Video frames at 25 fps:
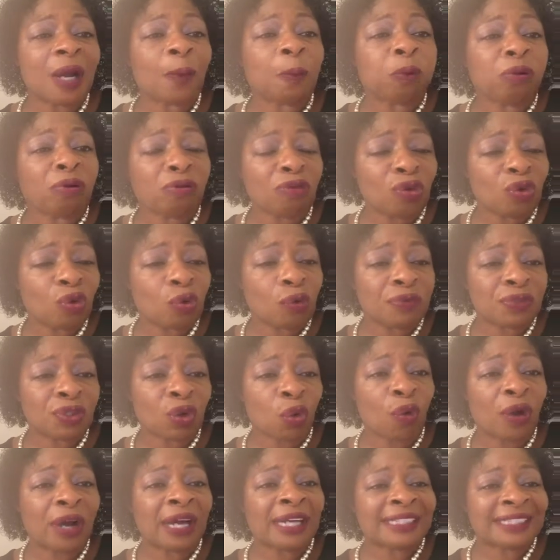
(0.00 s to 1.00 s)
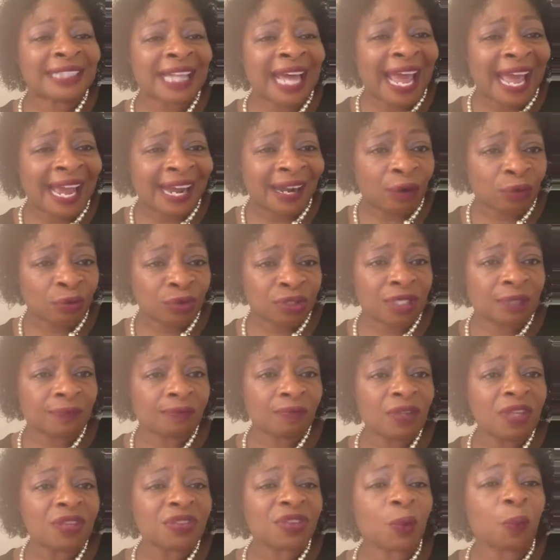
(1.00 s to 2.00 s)
approved or allowed
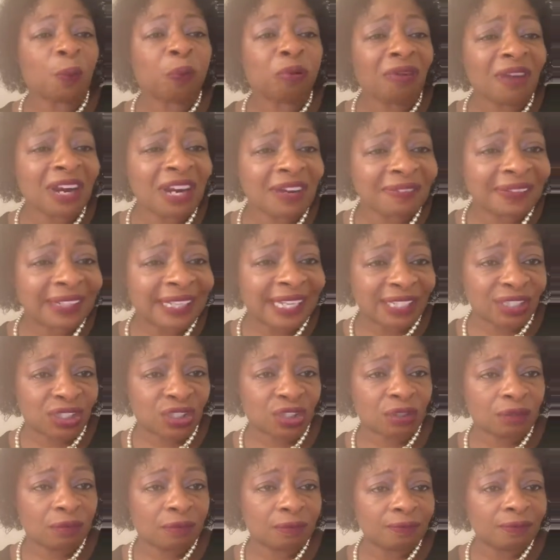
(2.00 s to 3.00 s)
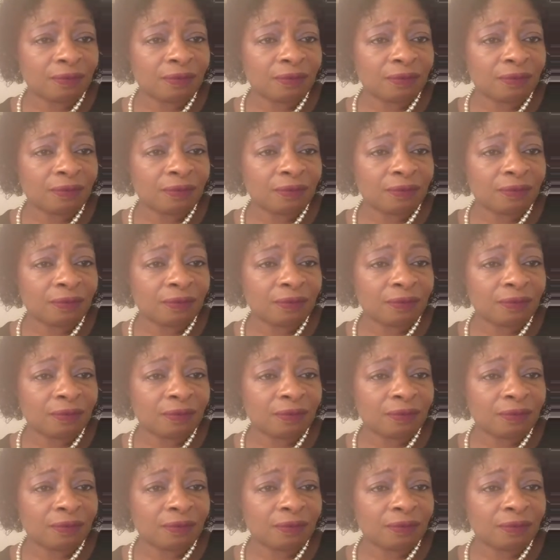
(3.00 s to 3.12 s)
the privilege